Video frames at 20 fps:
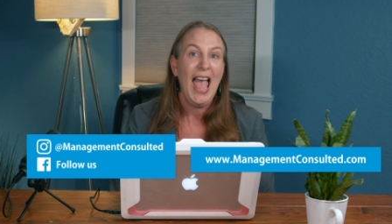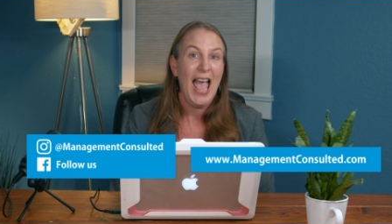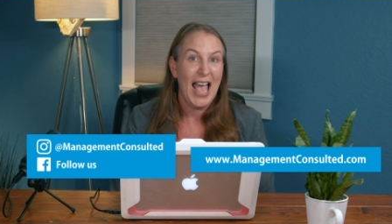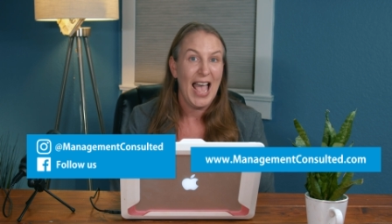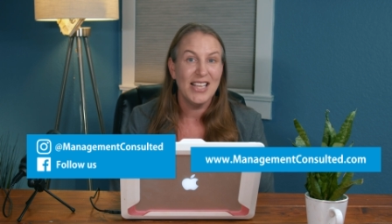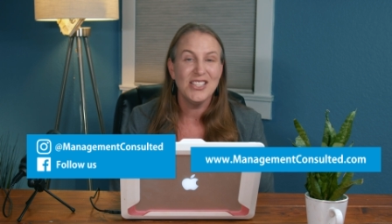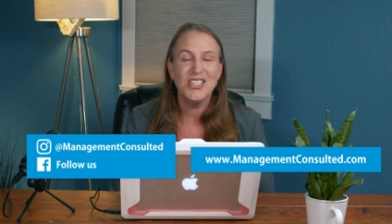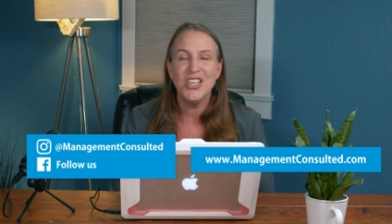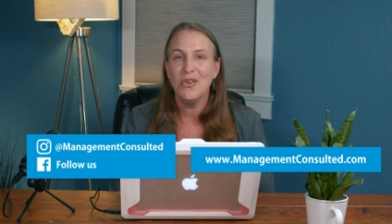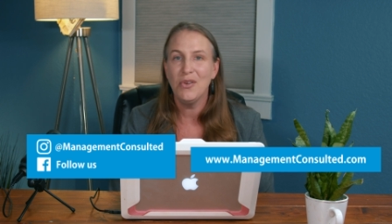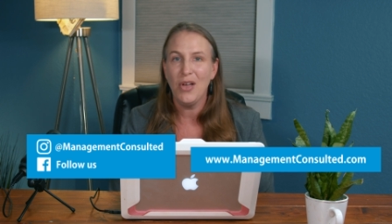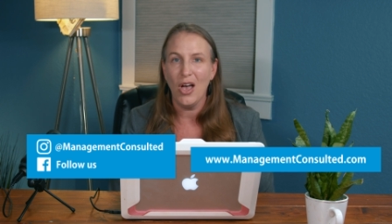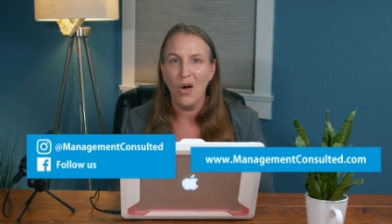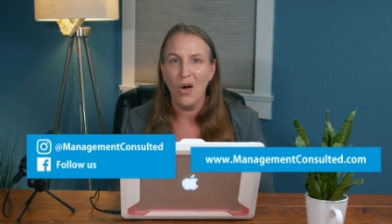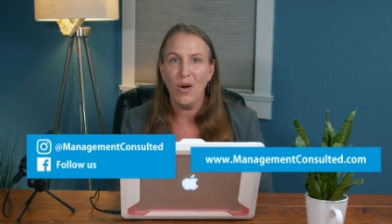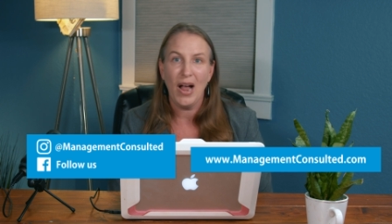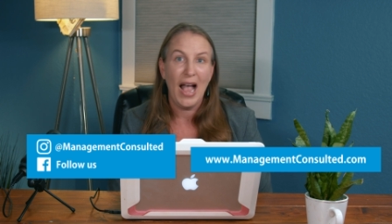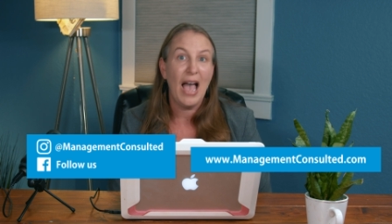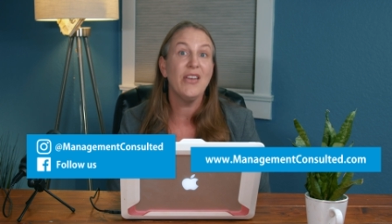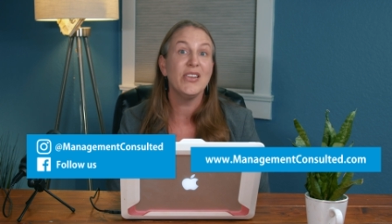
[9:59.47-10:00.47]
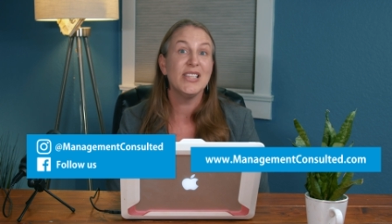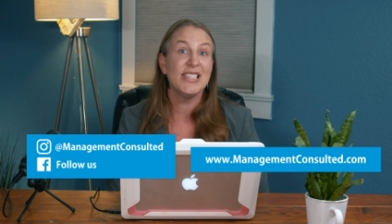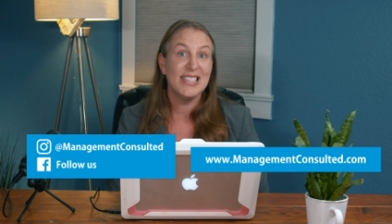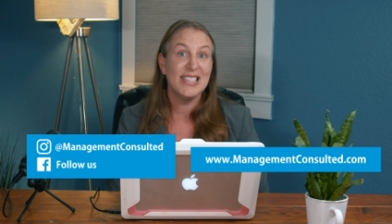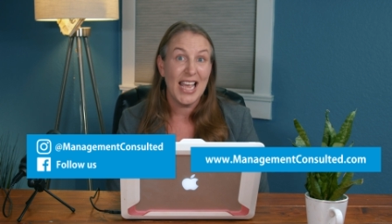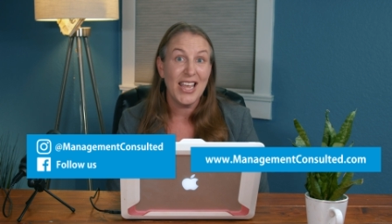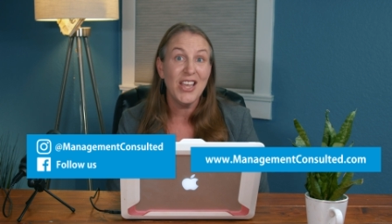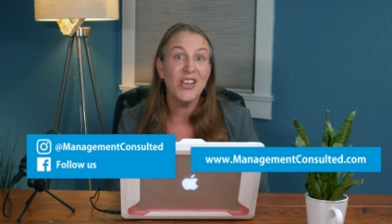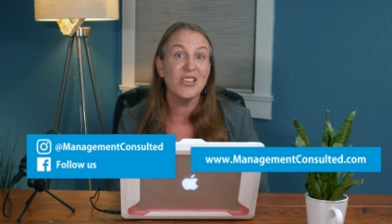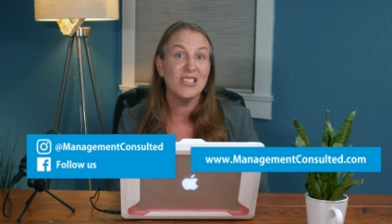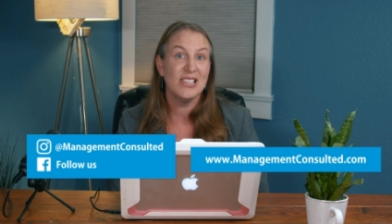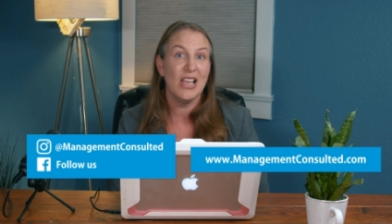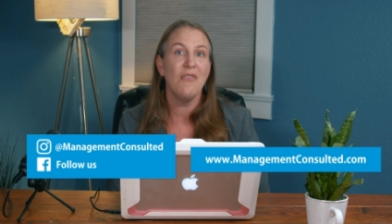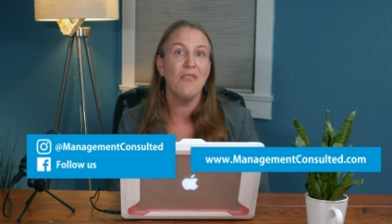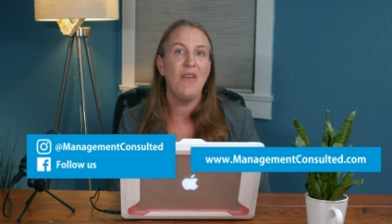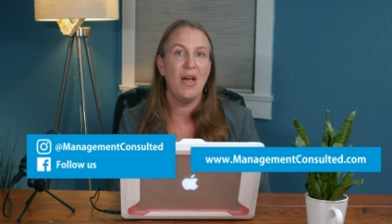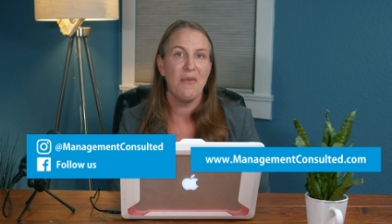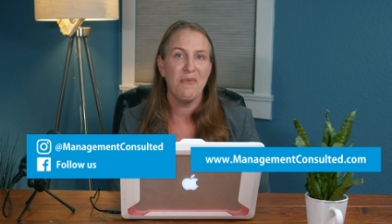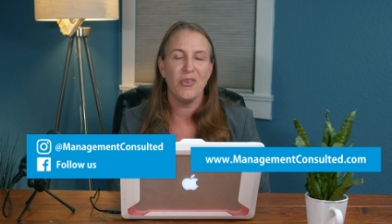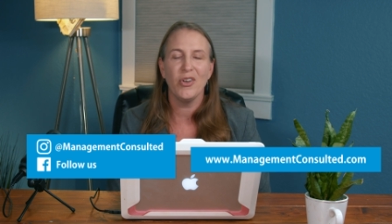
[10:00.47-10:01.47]
as you go or how to set
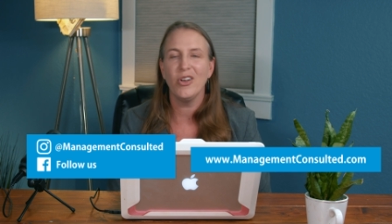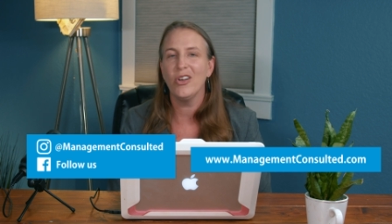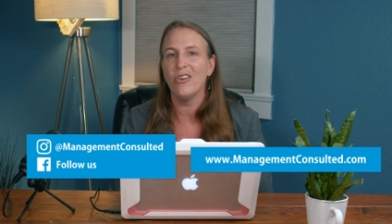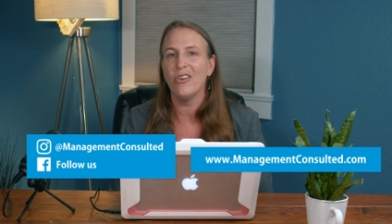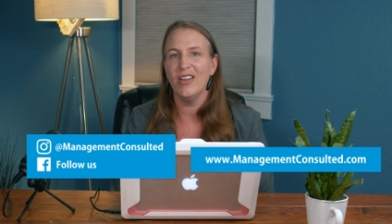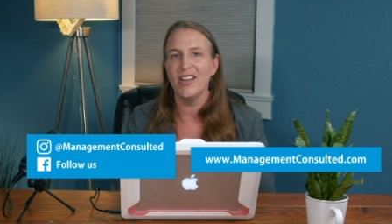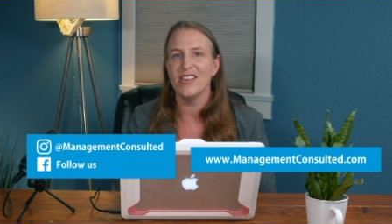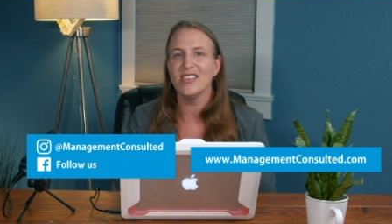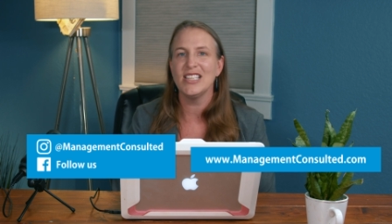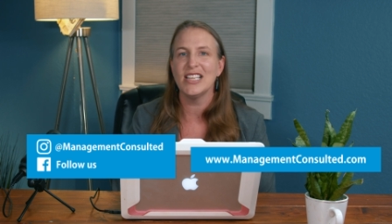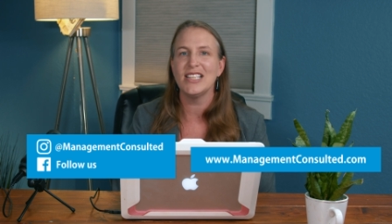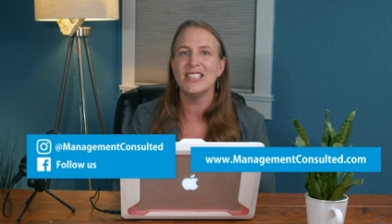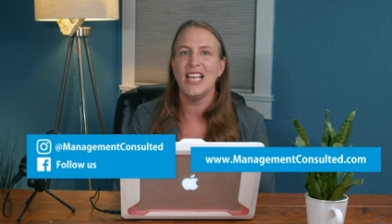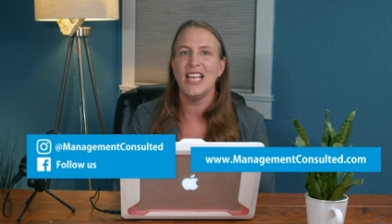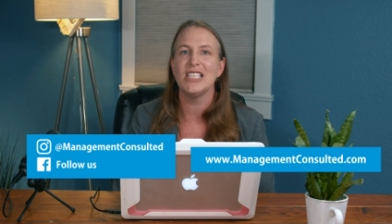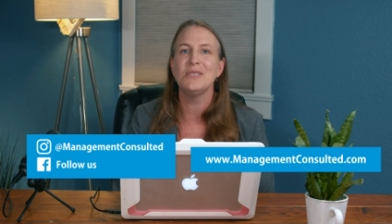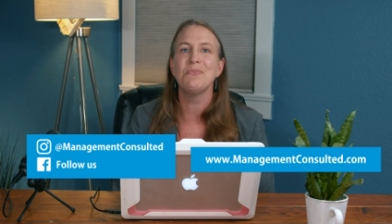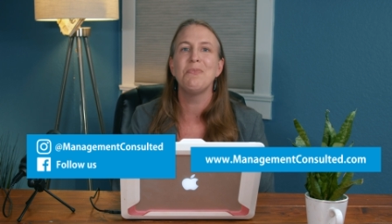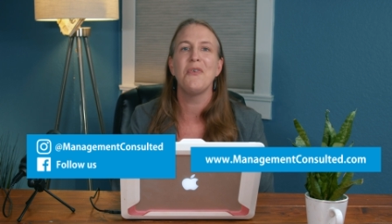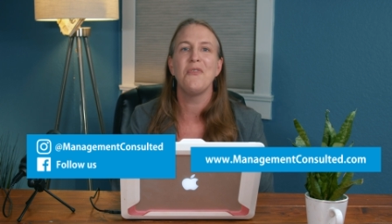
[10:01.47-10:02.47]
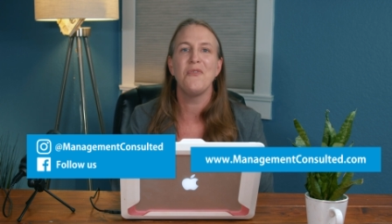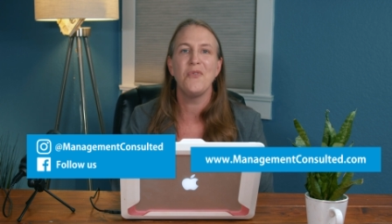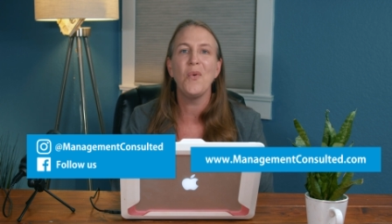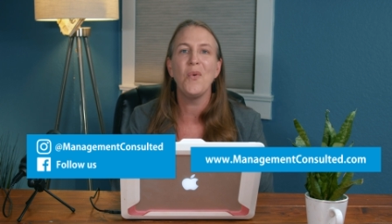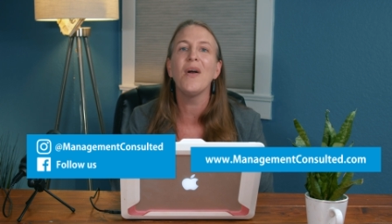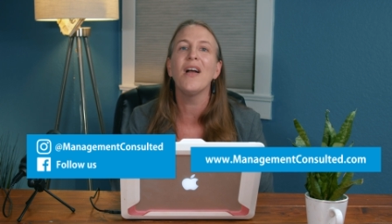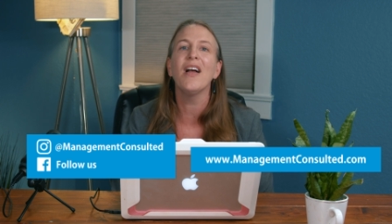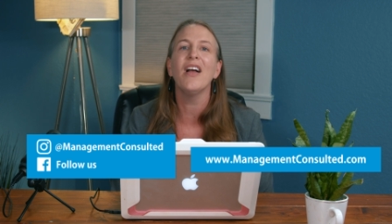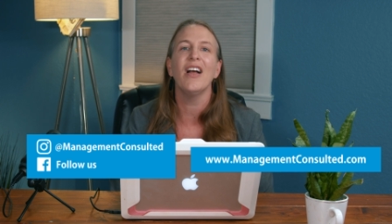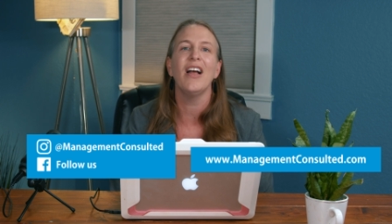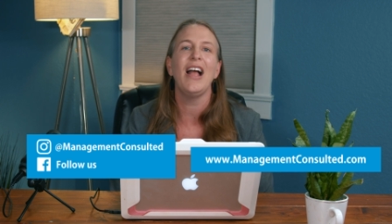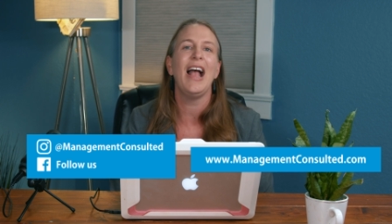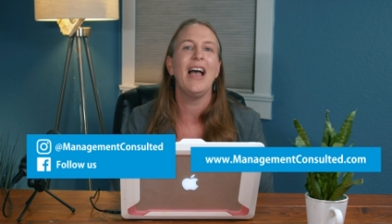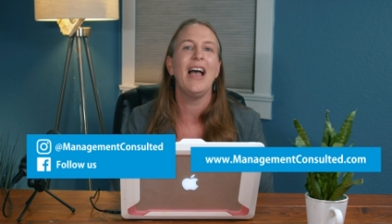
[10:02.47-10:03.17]
yourself up for career success before or